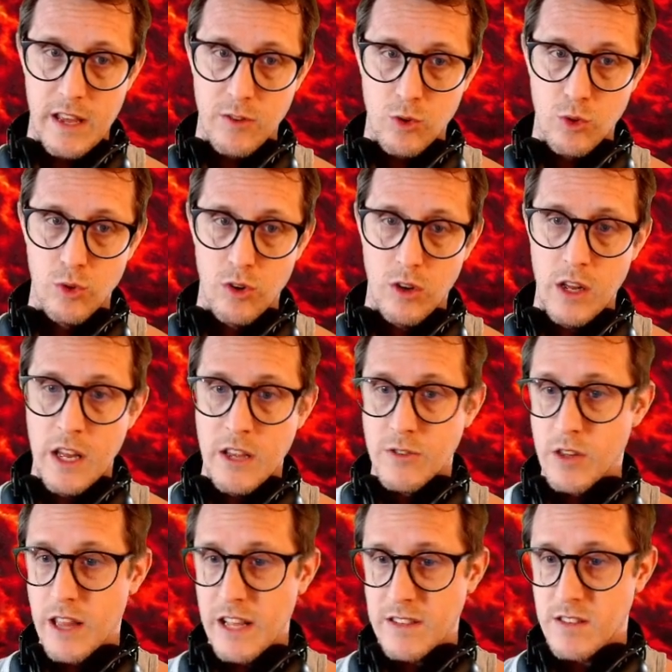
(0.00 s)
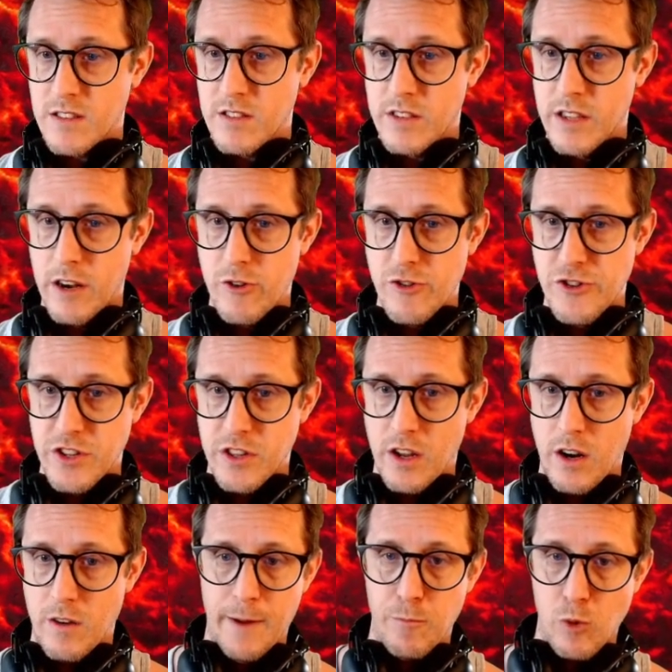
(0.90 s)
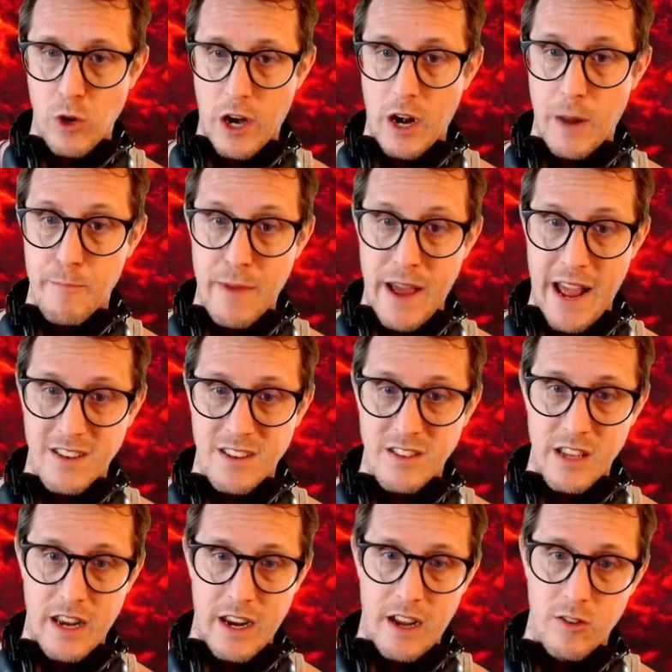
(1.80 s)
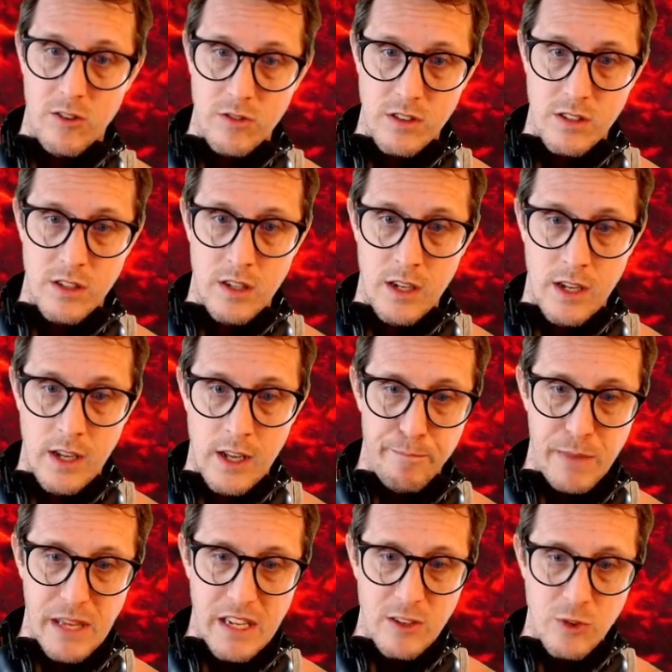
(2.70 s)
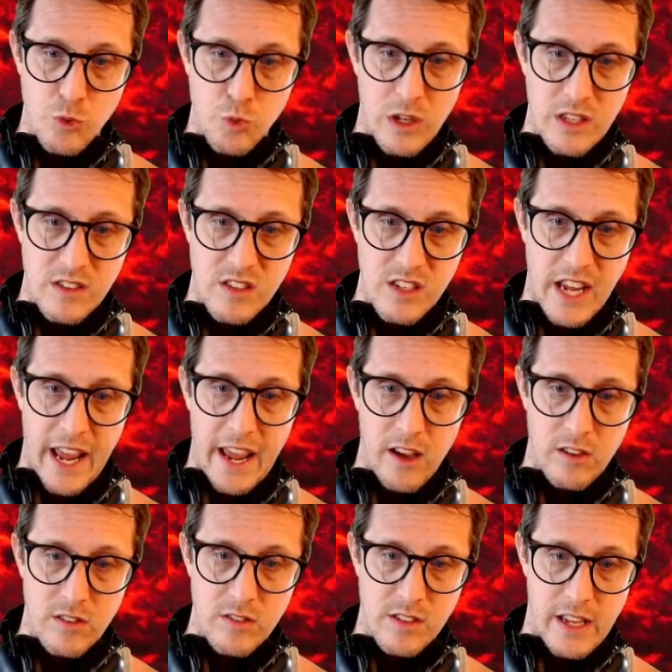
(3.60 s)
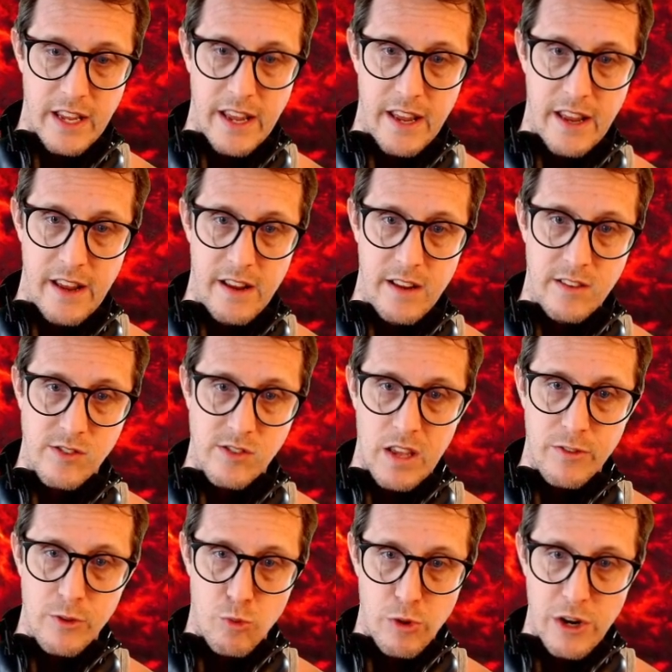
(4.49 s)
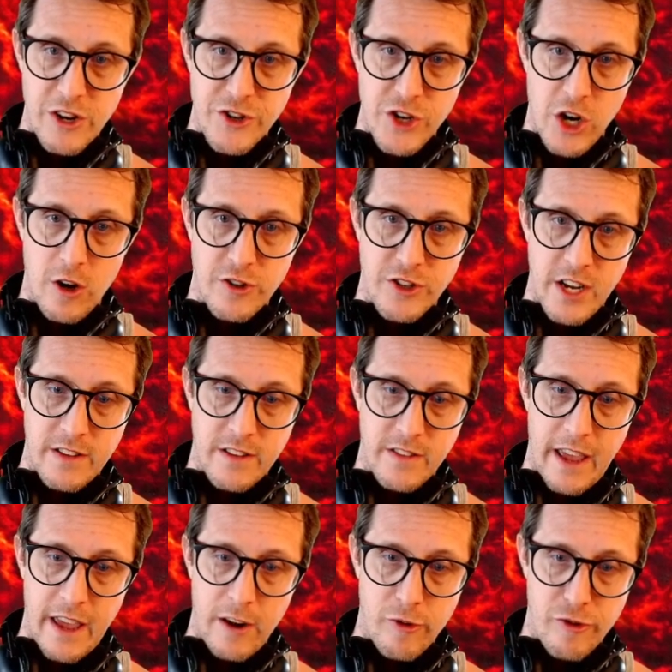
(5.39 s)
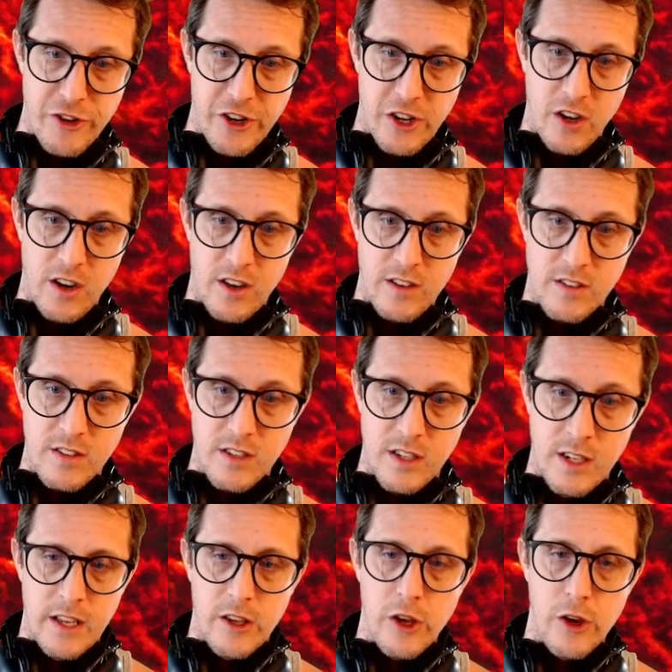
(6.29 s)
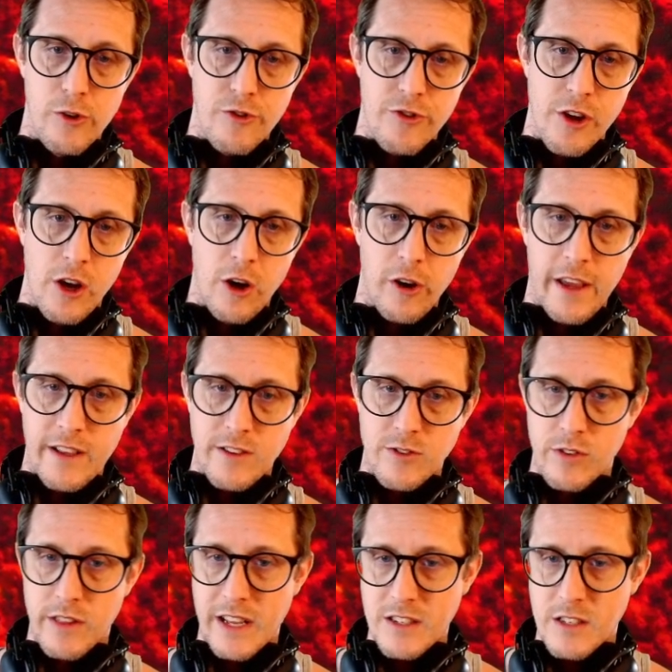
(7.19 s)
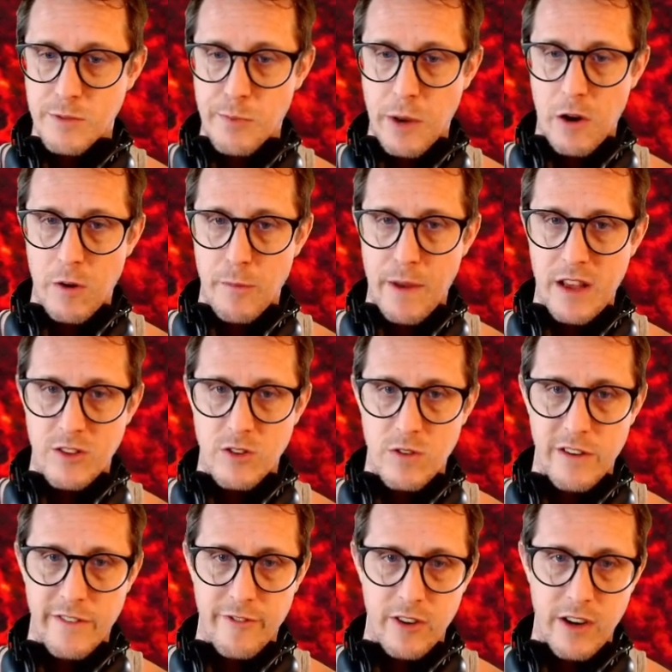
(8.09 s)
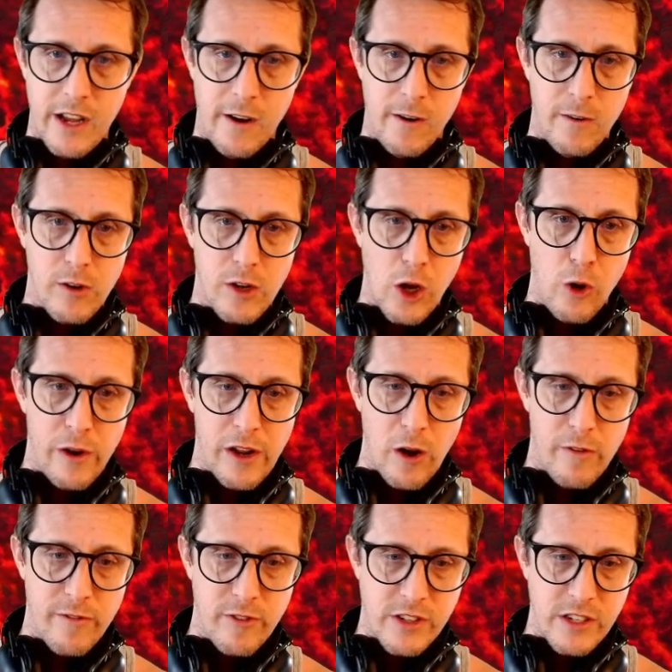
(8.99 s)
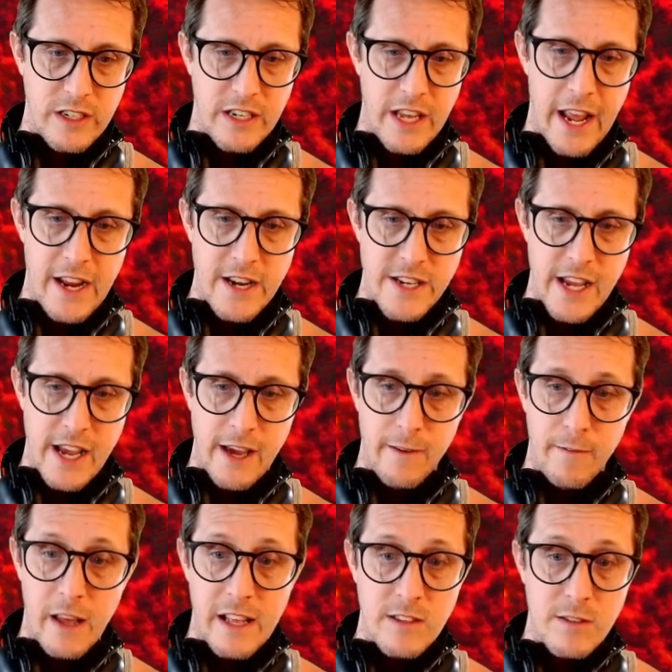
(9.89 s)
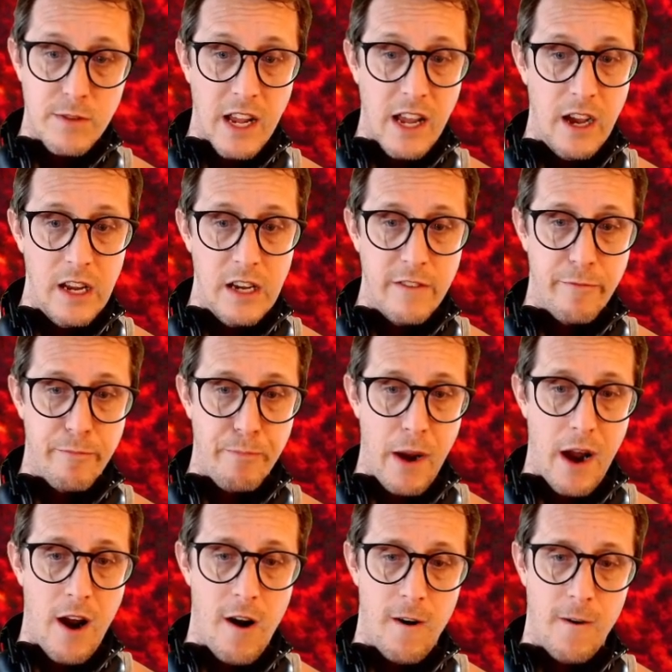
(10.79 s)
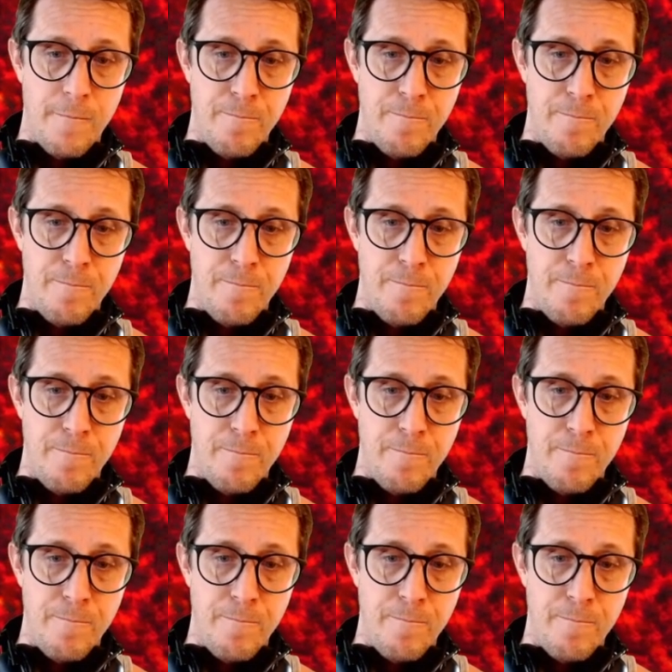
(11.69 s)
cool. So that's the synergy there. We're going to max that out because what scales is the recharge and the energy cost. Huge. Okay, so that's Spirit Mastery for now. Going over to Nadan, it's kind of bare.